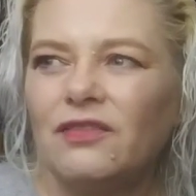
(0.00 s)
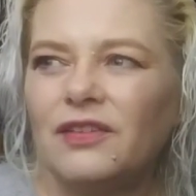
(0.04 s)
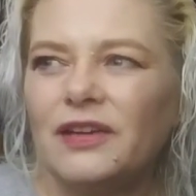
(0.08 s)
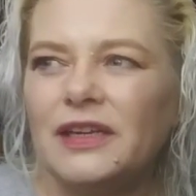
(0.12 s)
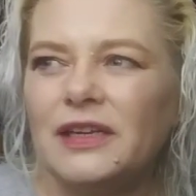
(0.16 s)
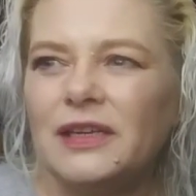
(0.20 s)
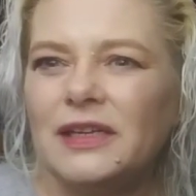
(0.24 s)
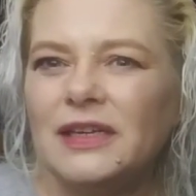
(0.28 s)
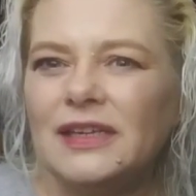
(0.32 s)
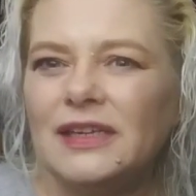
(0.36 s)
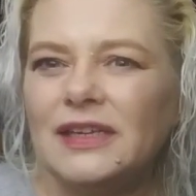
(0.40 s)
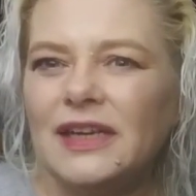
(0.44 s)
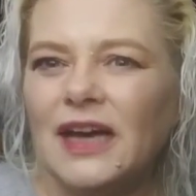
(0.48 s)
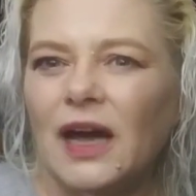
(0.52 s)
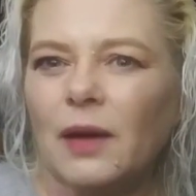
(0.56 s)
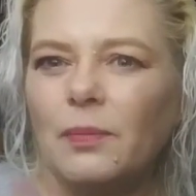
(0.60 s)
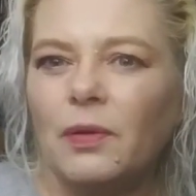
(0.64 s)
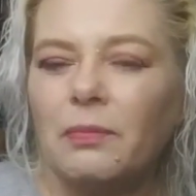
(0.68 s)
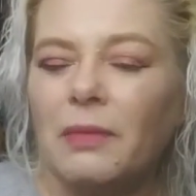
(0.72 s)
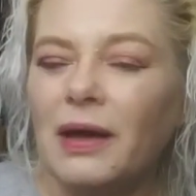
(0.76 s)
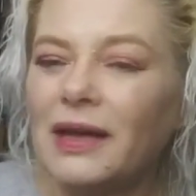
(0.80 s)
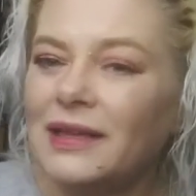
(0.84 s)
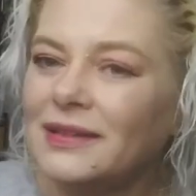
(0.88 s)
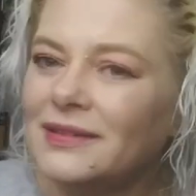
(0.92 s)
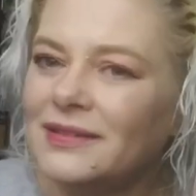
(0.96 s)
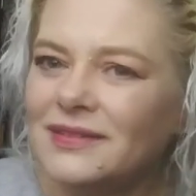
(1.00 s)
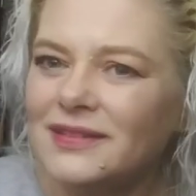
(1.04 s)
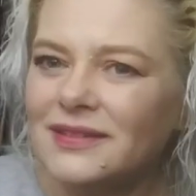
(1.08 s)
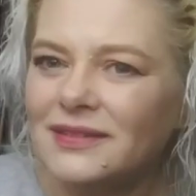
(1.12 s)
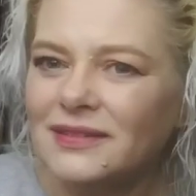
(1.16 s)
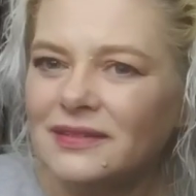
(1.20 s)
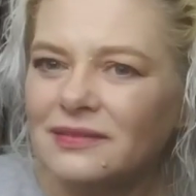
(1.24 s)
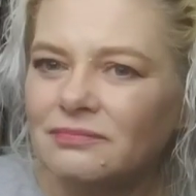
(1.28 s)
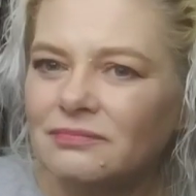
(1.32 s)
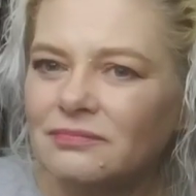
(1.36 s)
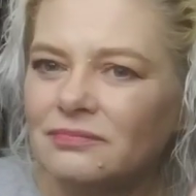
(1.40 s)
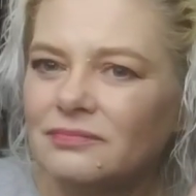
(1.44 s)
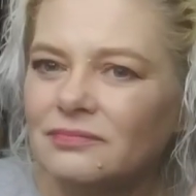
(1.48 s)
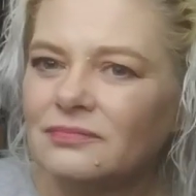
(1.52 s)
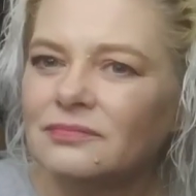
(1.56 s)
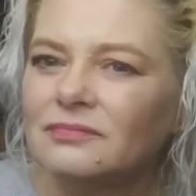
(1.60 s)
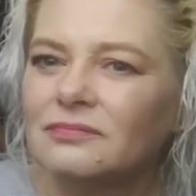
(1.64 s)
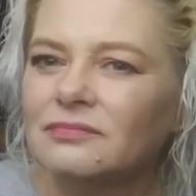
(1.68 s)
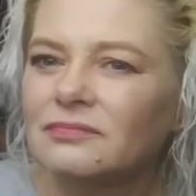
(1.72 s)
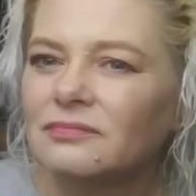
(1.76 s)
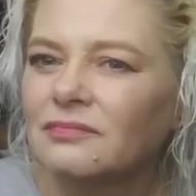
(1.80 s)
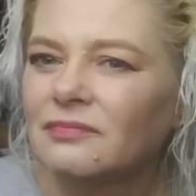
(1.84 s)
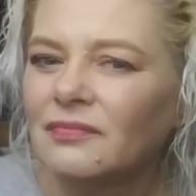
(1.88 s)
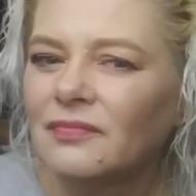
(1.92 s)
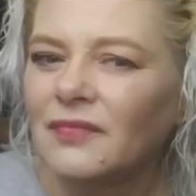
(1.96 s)
every couple months.
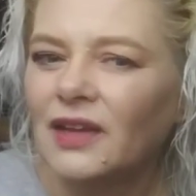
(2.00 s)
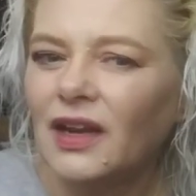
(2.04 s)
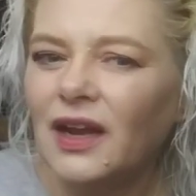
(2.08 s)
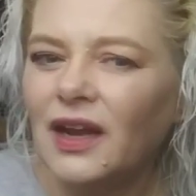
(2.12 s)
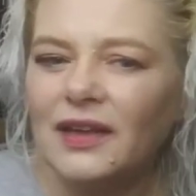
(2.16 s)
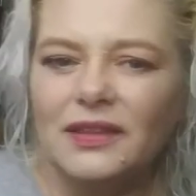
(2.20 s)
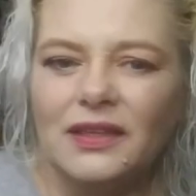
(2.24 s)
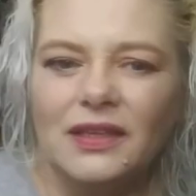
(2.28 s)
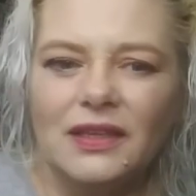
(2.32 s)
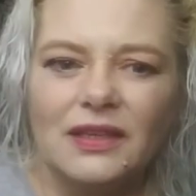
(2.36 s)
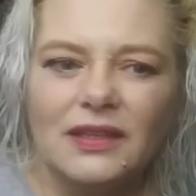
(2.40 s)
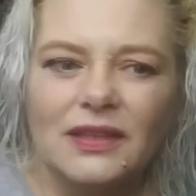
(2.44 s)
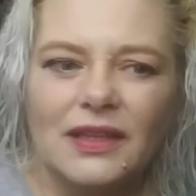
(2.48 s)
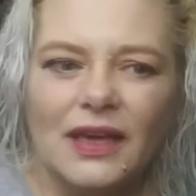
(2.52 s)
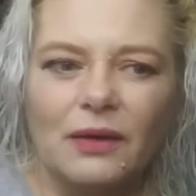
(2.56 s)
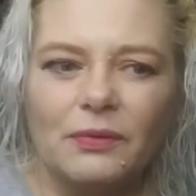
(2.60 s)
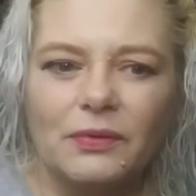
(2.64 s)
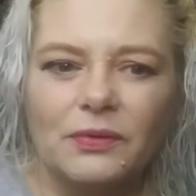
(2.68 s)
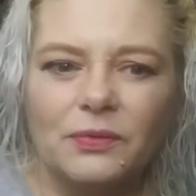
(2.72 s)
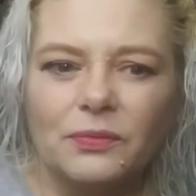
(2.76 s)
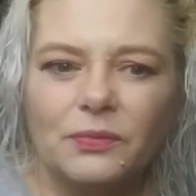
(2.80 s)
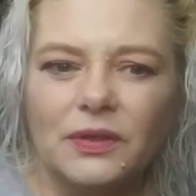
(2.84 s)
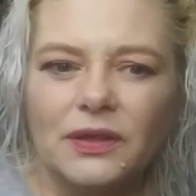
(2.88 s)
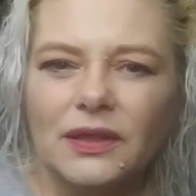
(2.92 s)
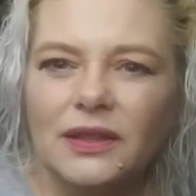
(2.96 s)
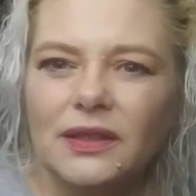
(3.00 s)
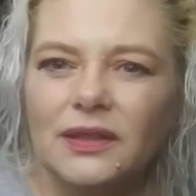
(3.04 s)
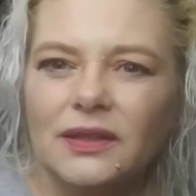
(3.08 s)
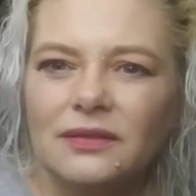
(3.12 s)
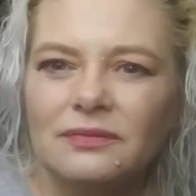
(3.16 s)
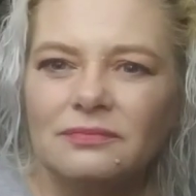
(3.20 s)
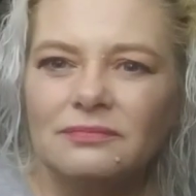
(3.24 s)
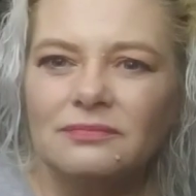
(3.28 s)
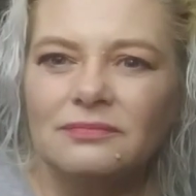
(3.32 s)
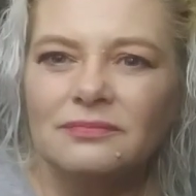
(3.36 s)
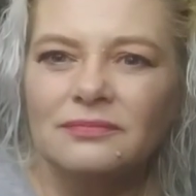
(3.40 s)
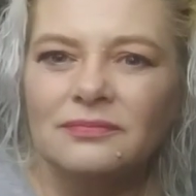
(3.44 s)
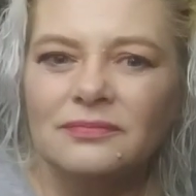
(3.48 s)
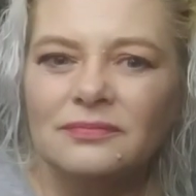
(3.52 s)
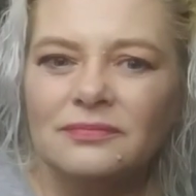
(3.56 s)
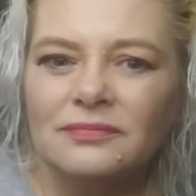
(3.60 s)
I think that would work.